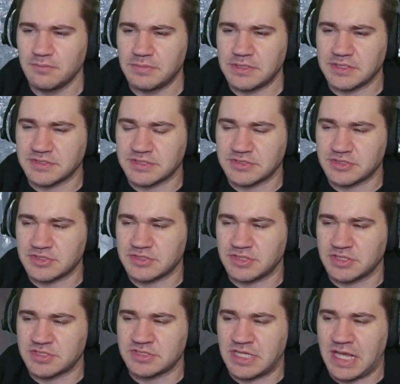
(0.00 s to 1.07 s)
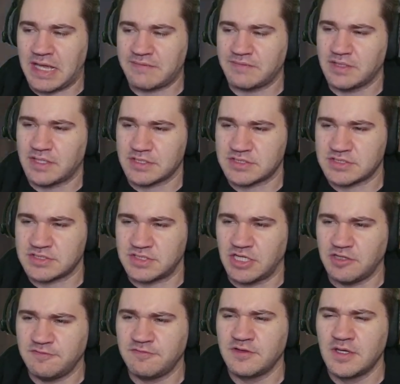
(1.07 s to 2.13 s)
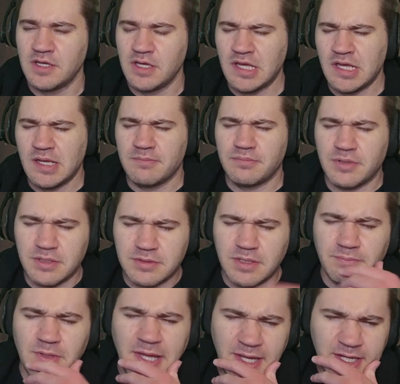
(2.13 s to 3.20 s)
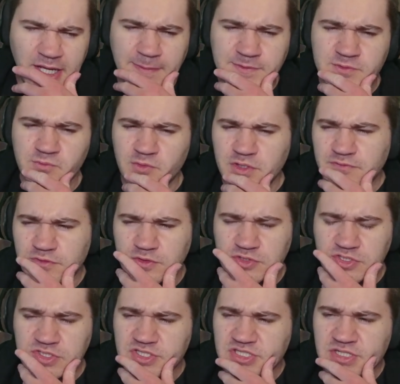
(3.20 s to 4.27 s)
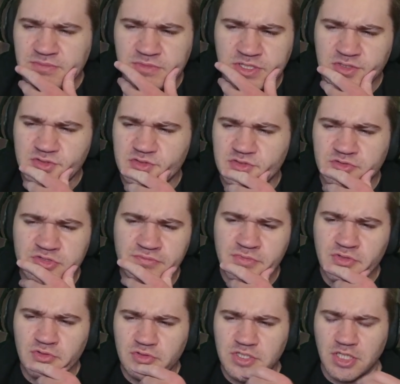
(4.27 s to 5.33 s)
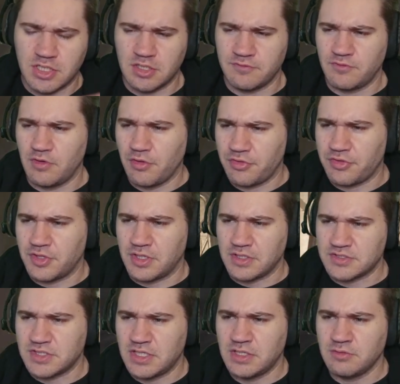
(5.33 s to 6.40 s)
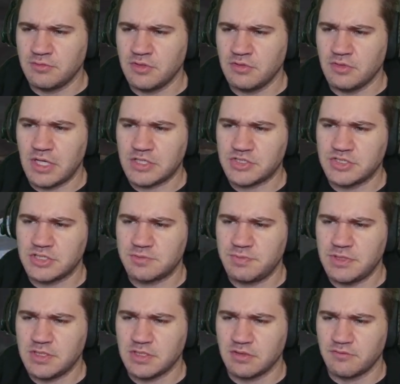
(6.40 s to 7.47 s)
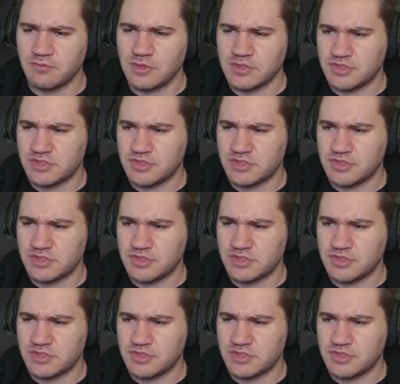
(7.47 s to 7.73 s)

because it just doesn't have a lot of stuff. But the Black Ops 1 version seemed to introduce Mule Kick of all things. I don't know. Actually, speaking of which,